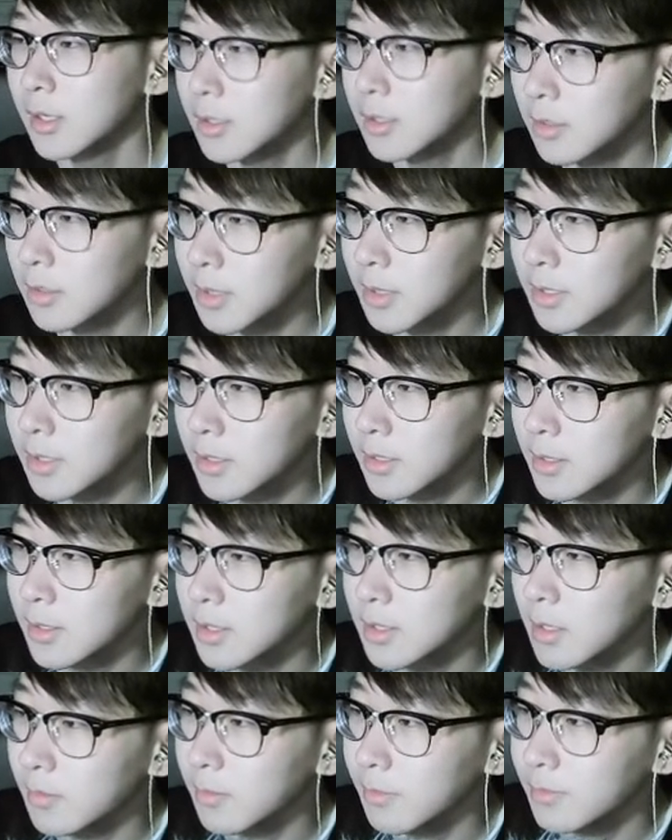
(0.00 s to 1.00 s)
So basically, the
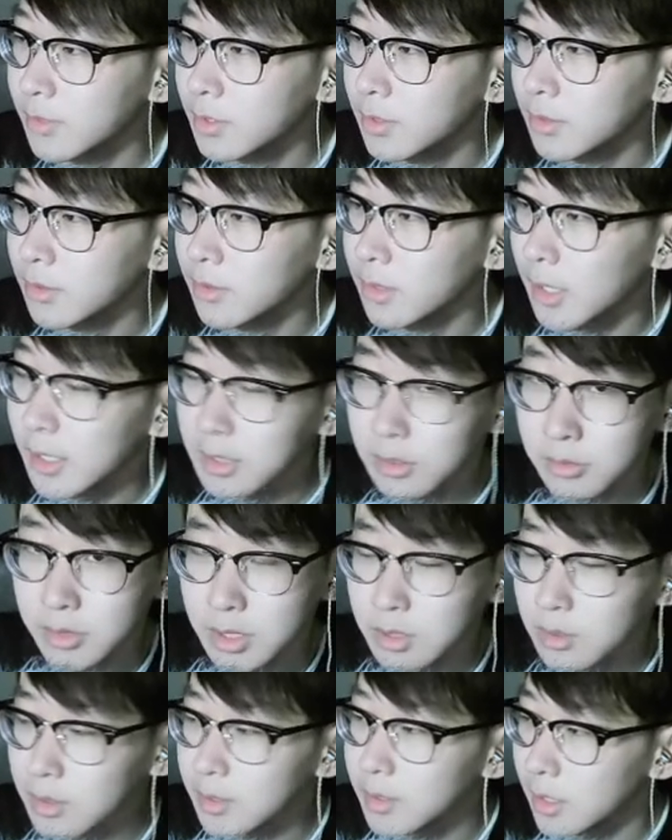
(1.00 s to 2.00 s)
sum of two
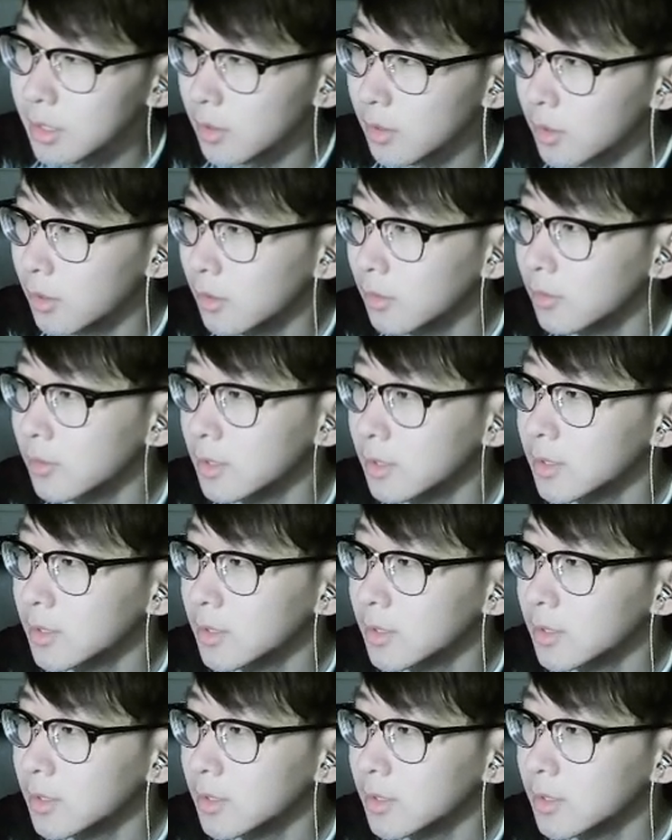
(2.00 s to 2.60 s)
SOT0